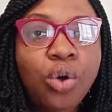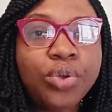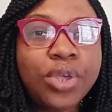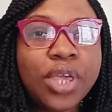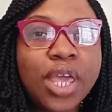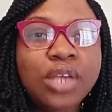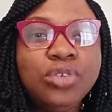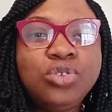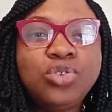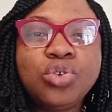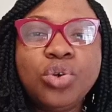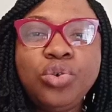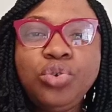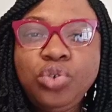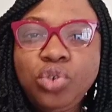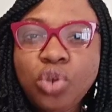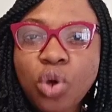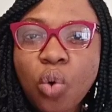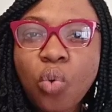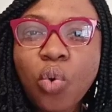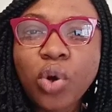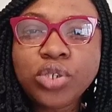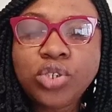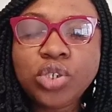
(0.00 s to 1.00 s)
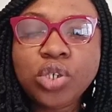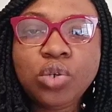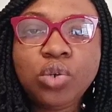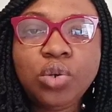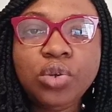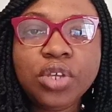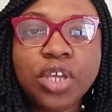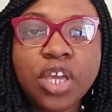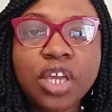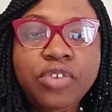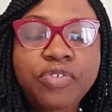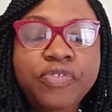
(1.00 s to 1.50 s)
Okay, so know what
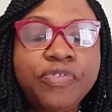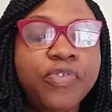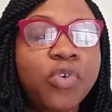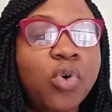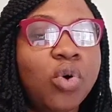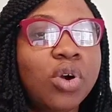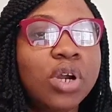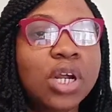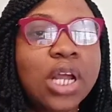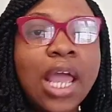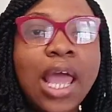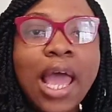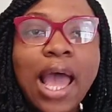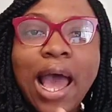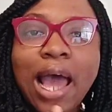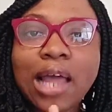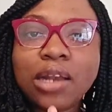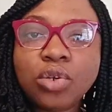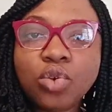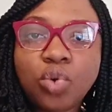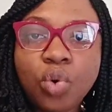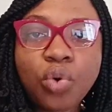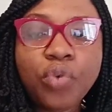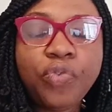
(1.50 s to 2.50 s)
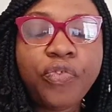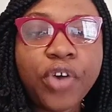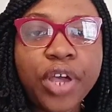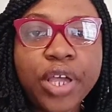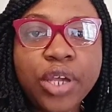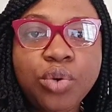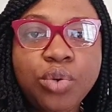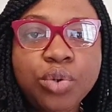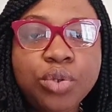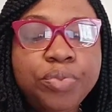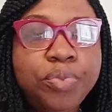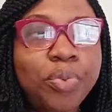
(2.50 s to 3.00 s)
you're looking for and go
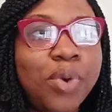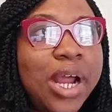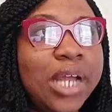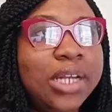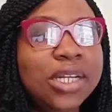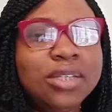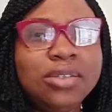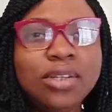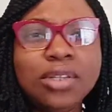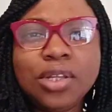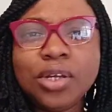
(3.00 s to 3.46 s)
for a good brand.